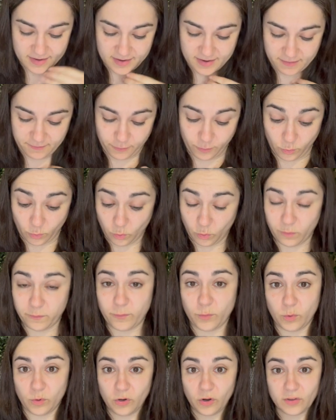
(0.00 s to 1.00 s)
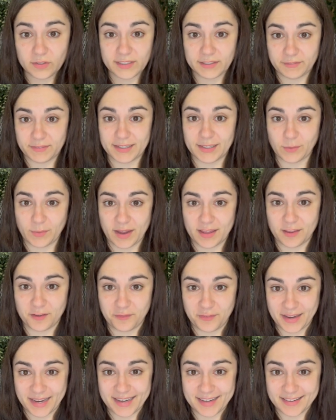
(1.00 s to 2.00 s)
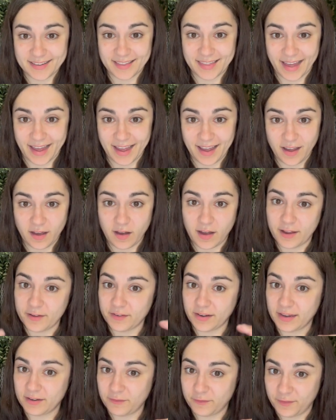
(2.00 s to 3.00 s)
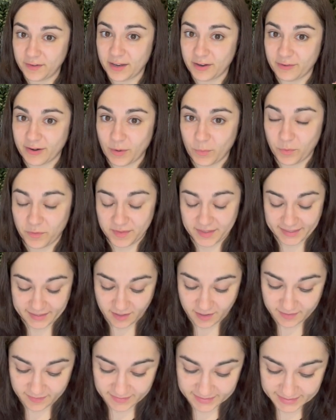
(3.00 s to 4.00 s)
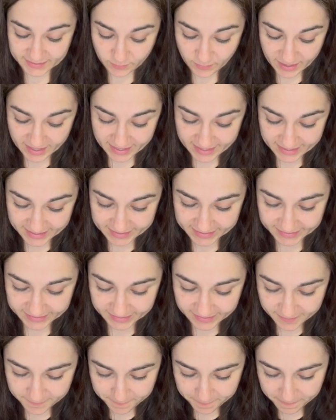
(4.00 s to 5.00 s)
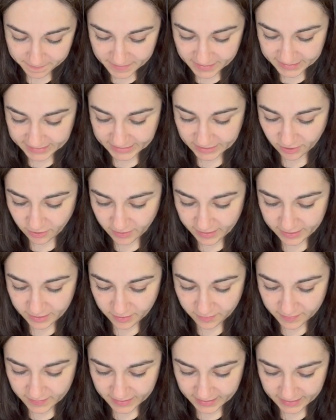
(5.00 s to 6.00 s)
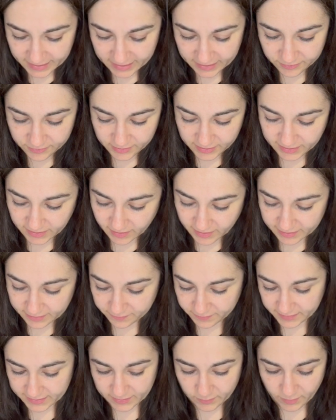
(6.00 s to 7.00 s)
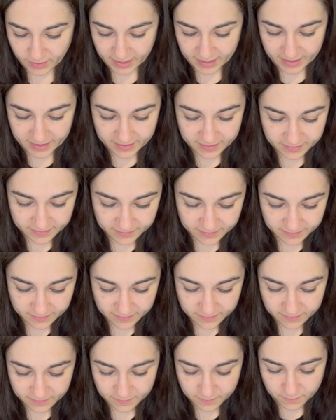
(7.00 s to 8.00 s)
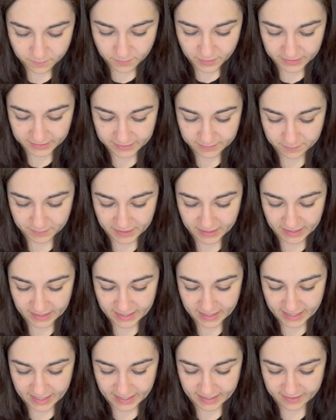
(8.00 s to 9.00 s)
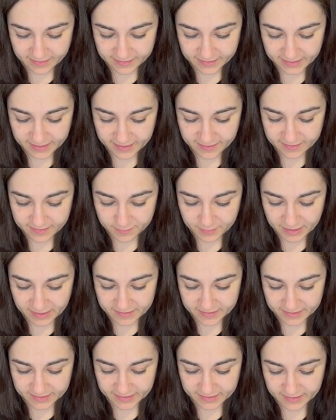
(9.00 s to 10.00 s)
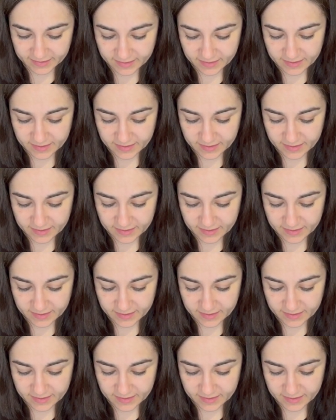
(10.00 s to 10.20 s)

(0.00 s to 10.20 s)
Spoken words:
4 lots of a square that fit into that, I can figure out what the side of the square is. So I know that each side of the square must be 8 centimeters.